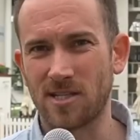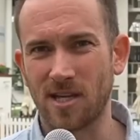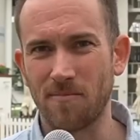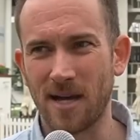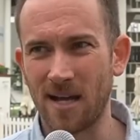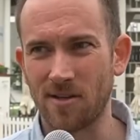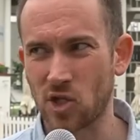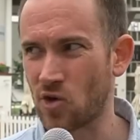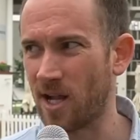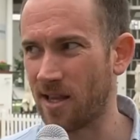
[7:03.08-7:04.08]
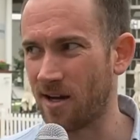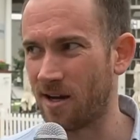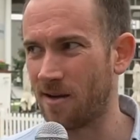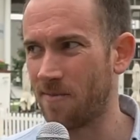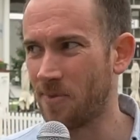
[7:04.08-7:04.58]
team, and
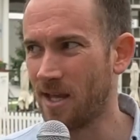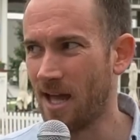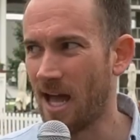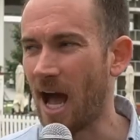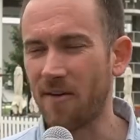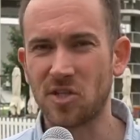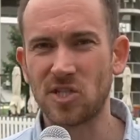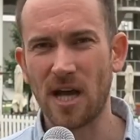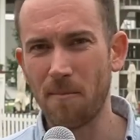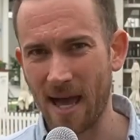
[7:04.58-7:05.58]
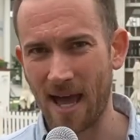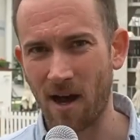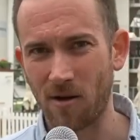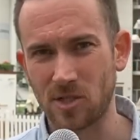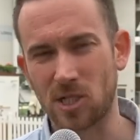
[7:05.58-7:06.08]
Australia have
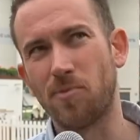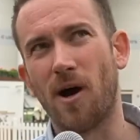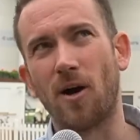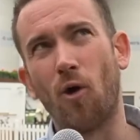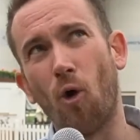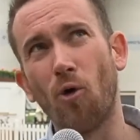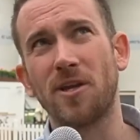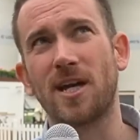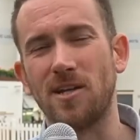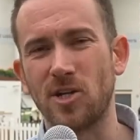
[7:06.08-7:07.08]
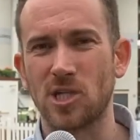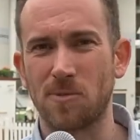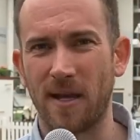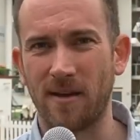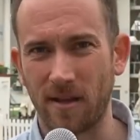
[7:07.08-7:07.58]
somehow, despite all the conditions
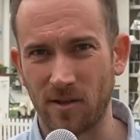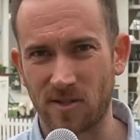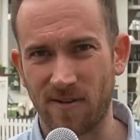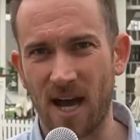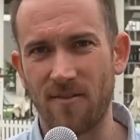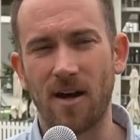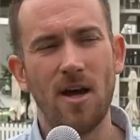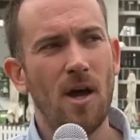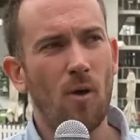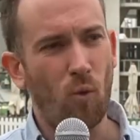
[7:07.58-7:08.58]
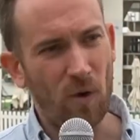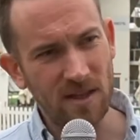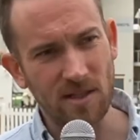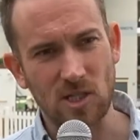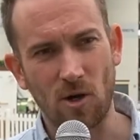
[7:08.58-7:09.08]
being in England's favour,
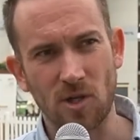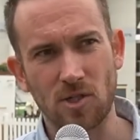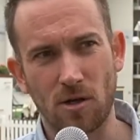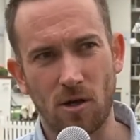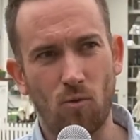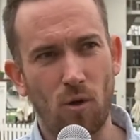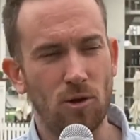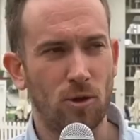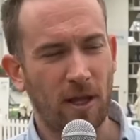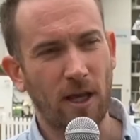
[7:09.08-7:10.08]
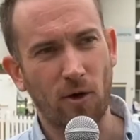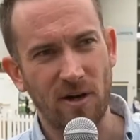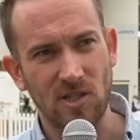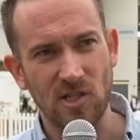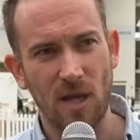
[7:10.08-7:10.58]
winning the toss on what looked like a
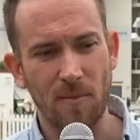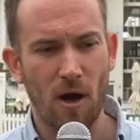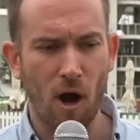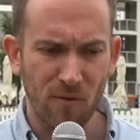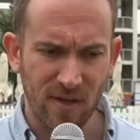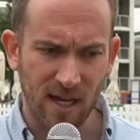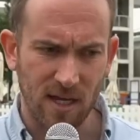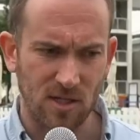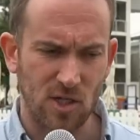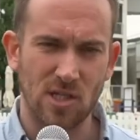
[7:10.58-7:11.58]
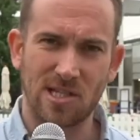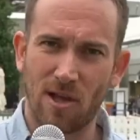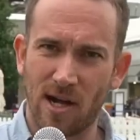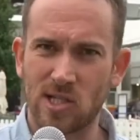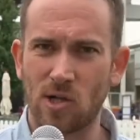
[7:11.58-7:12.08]
green seamer, overhead conditions,
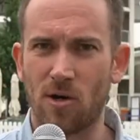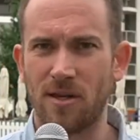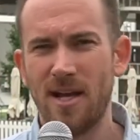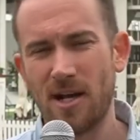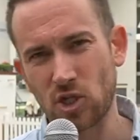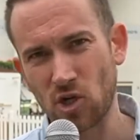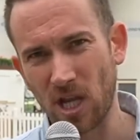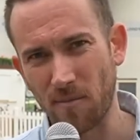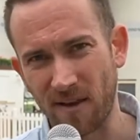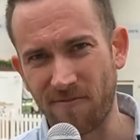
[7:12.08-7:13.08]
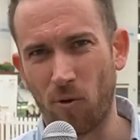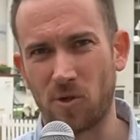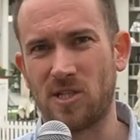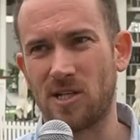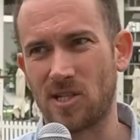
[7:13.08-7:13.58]
lights on. Australia make
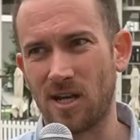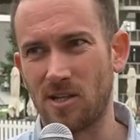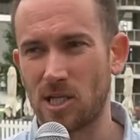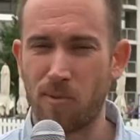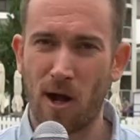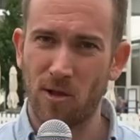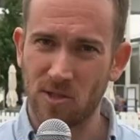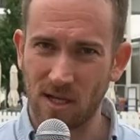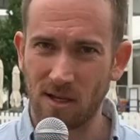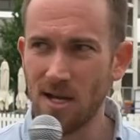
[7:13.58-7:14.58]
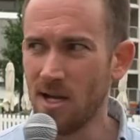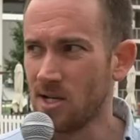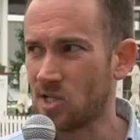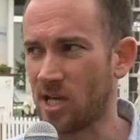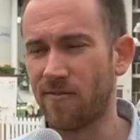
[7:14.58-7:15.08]
416 despite losing
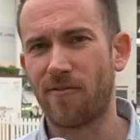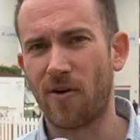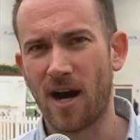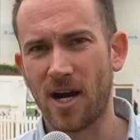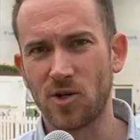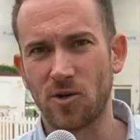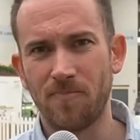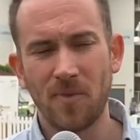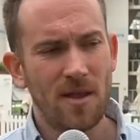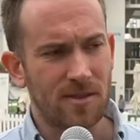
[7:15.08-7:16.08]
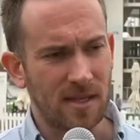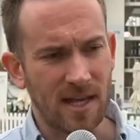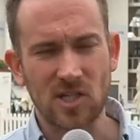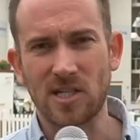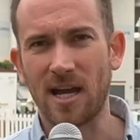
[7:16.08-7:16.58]
7 for 100. The
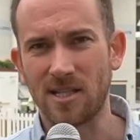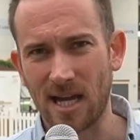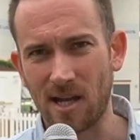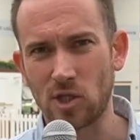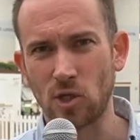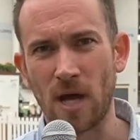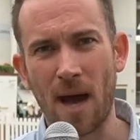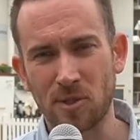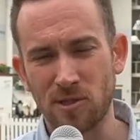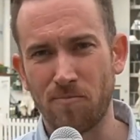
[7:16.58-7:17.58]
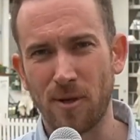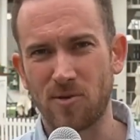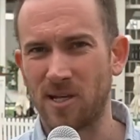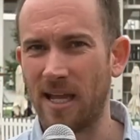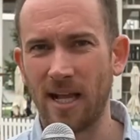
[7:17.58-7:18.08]
next day, day 2, absolute
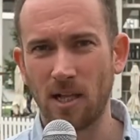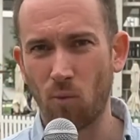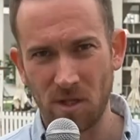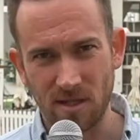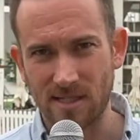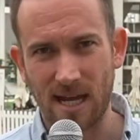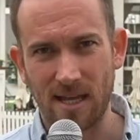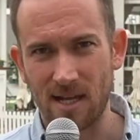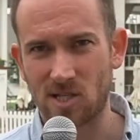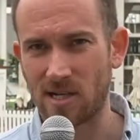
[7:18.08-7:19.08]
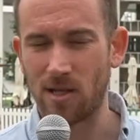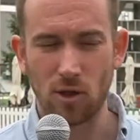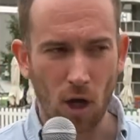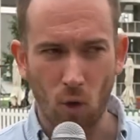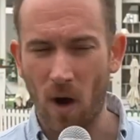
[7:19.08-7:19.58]
belter. England win the day yesterday.
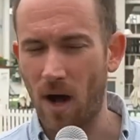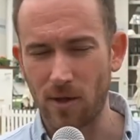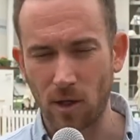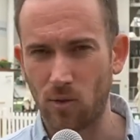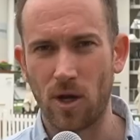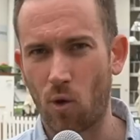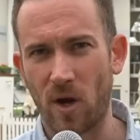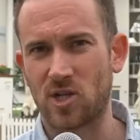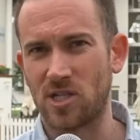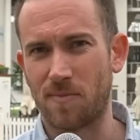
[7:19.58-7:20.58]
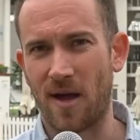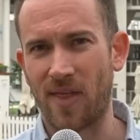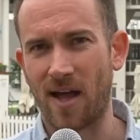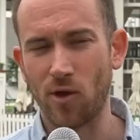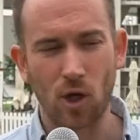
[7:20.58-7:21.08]
No questions about
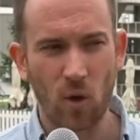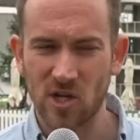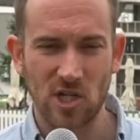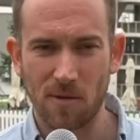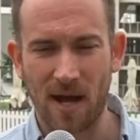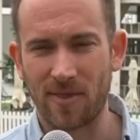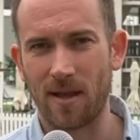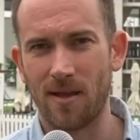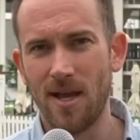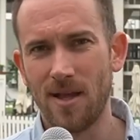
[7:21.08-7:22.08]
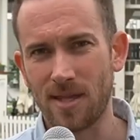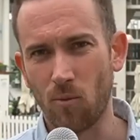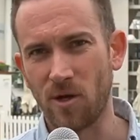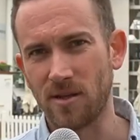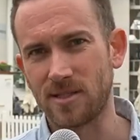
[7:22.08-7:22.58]
that. No question about them
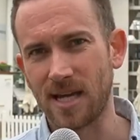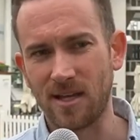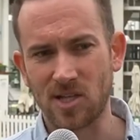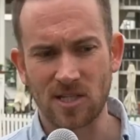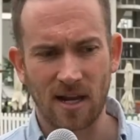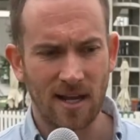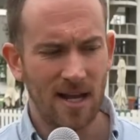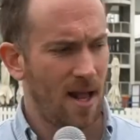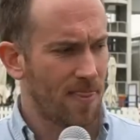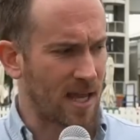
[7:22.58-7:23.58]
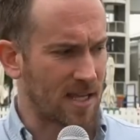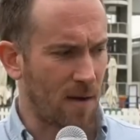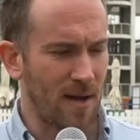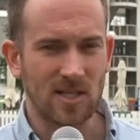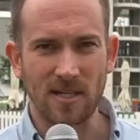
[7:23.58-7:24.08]
winning the day yesterday. They
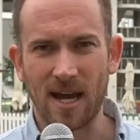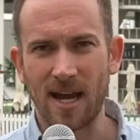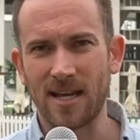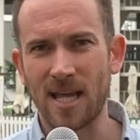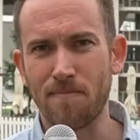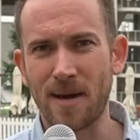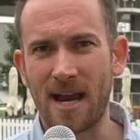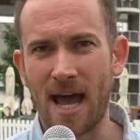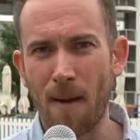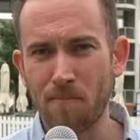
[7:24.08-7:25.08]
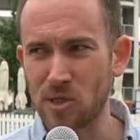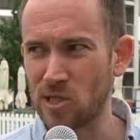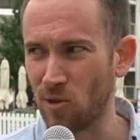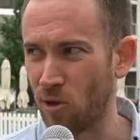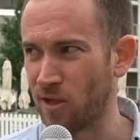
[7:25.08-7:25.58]
come out today and they bat
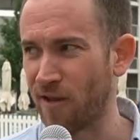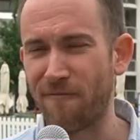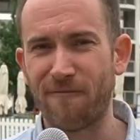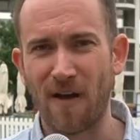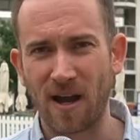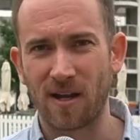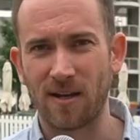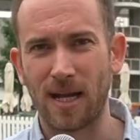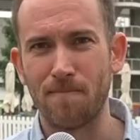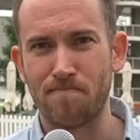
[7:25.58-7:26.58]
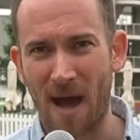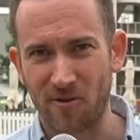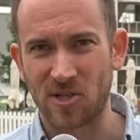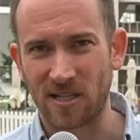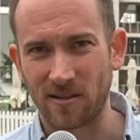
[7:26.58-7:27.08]
absolutely fucking
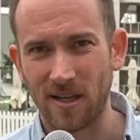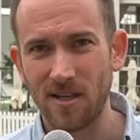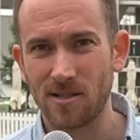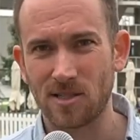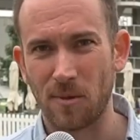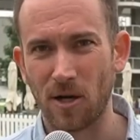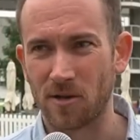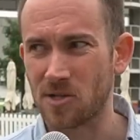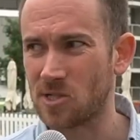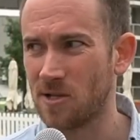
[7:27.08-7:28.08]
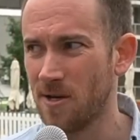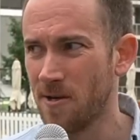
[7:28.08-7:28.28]
embarrassingly, to be honest.